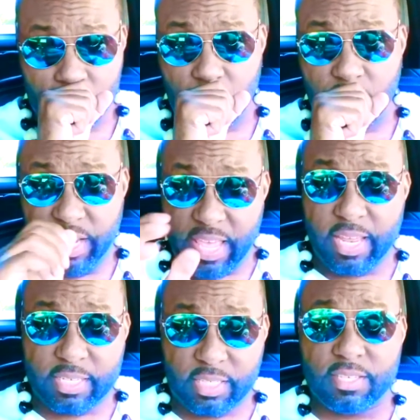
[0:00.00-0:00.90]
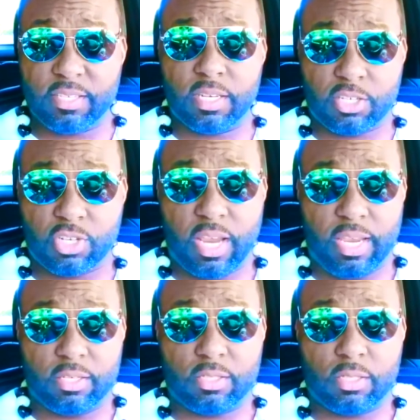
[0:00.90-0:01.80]
NADEX is an
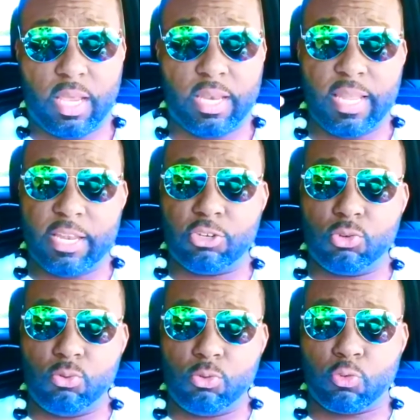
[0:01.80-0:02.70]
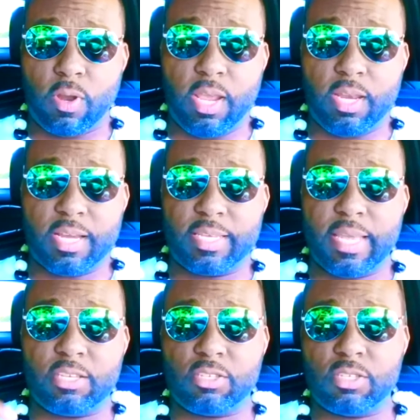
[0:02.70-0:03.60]
exchange. It lets you trade
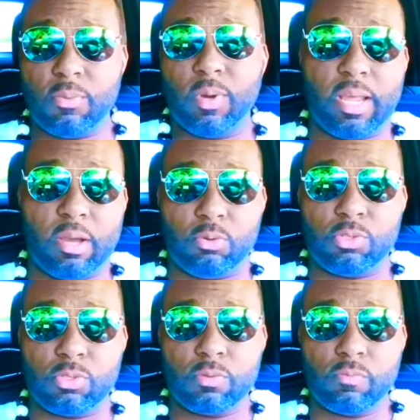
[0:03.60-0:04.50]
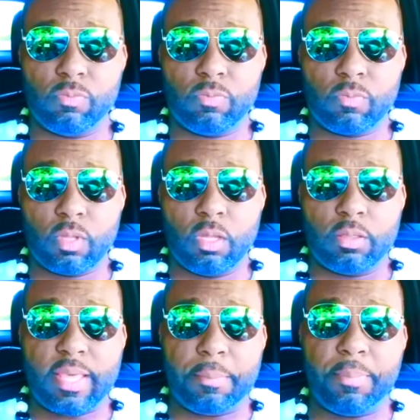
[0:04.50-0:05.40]
against someone else
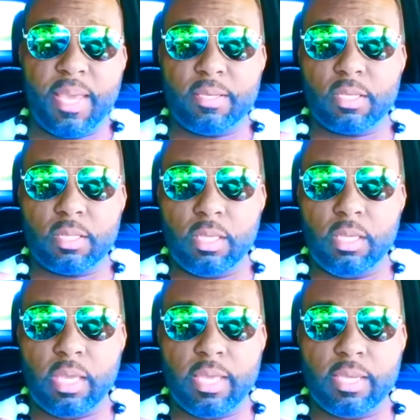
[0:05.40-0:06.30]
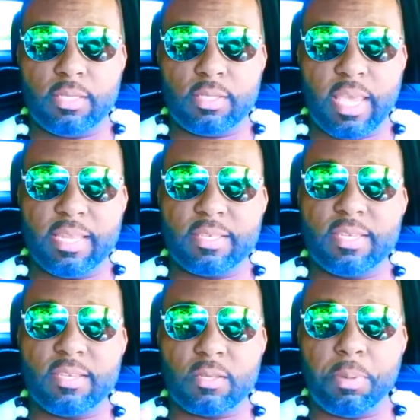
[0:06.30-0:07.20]
that basically is
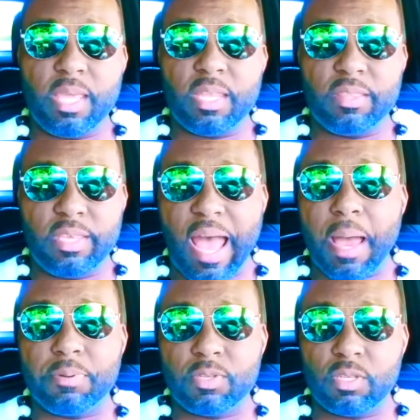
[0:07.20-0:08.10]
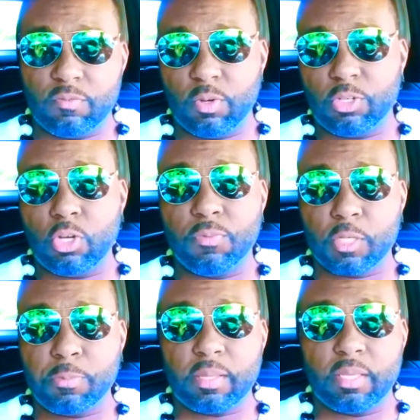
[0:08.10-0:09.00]
anticipating the opposite of what you're
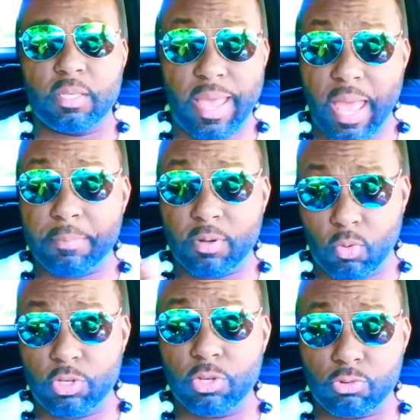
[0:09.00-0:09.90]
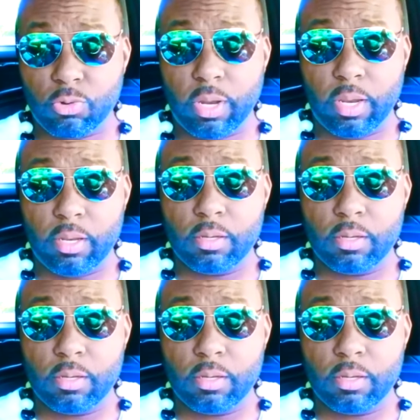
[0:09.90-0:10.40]
expecting to happen on your trade.